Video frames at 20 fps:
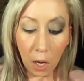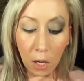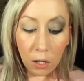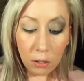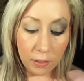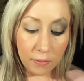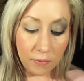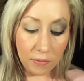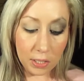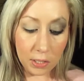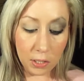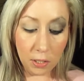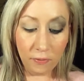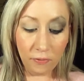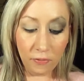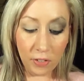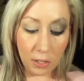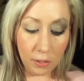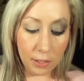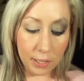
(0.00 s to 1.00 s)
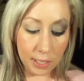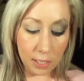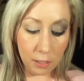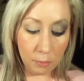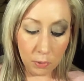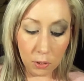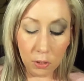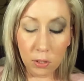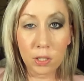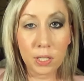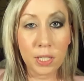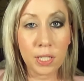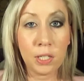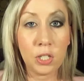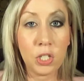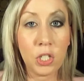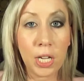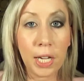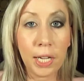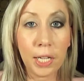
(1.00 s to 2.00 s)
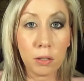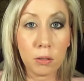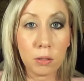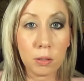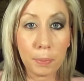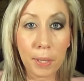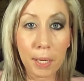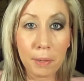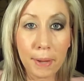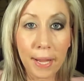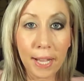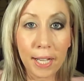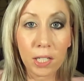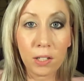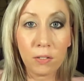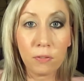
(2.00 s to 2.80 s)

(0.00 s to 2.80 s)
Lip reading: All of these are very similar to Shadows by MAC.